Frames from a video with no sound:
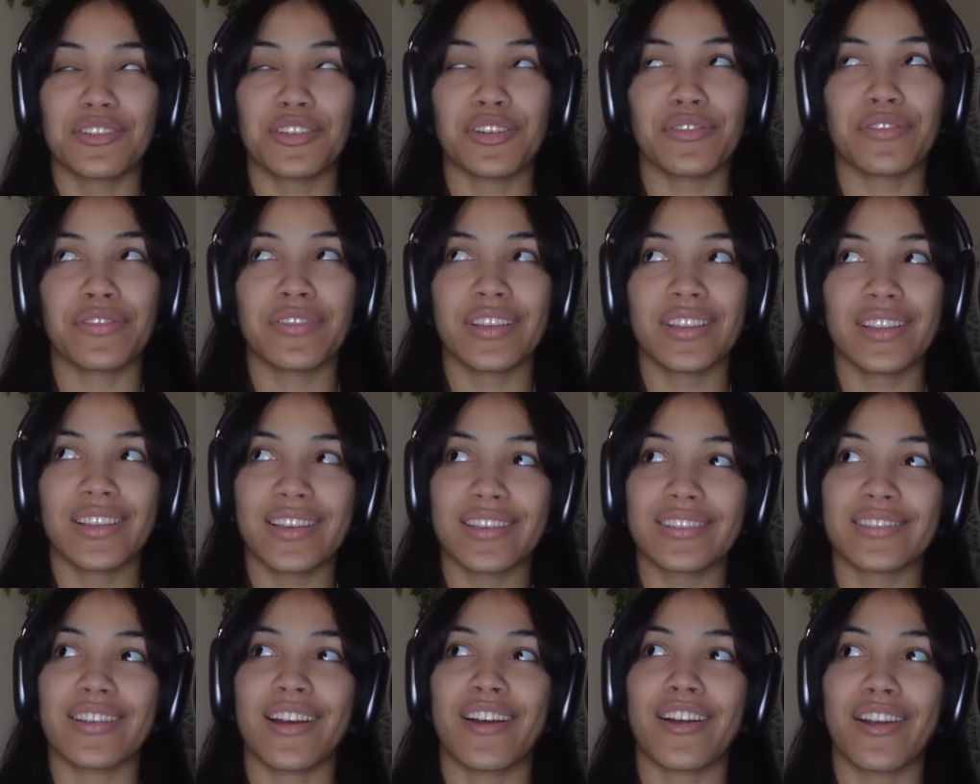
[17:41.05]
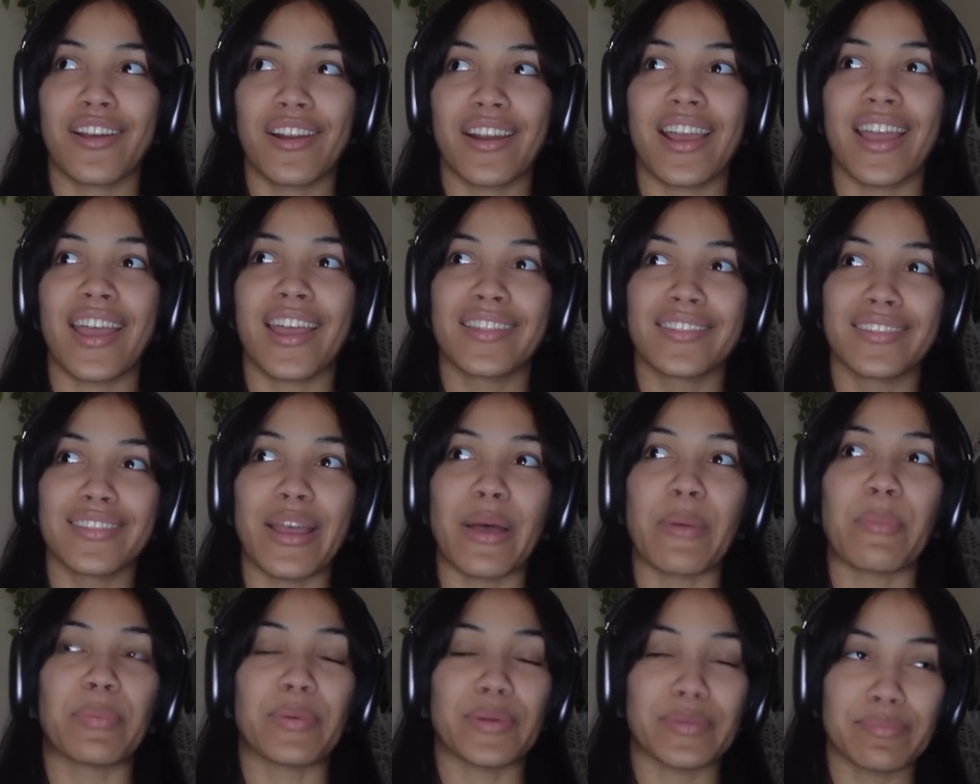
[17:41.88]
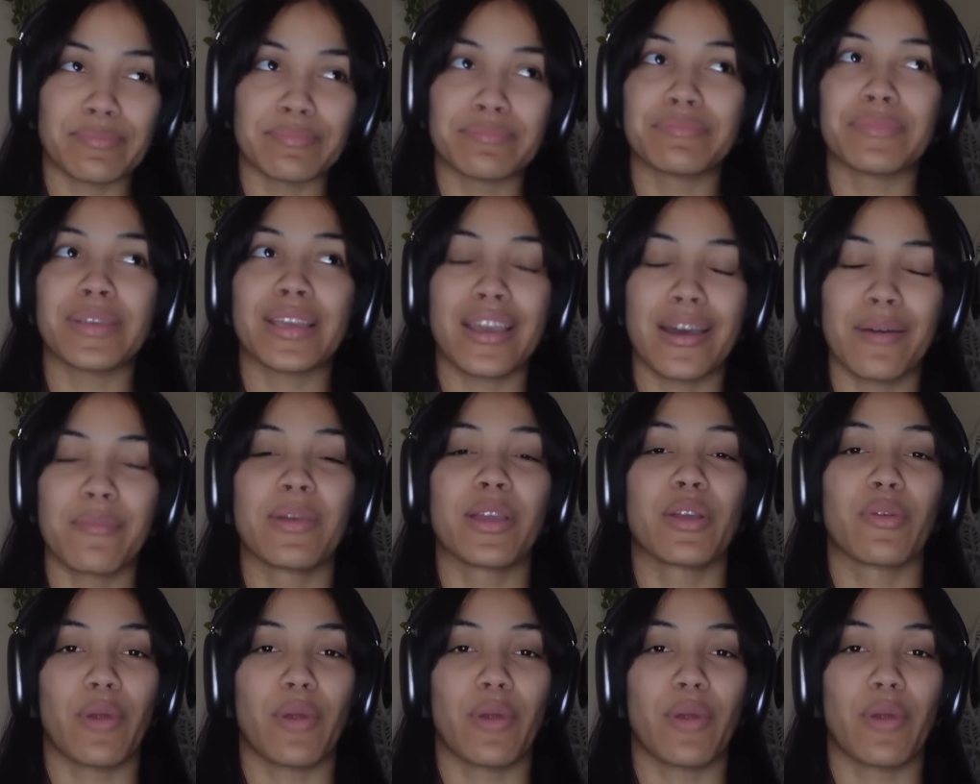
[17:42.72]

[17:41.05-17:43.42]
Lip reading: your feelings are gonna end up becoming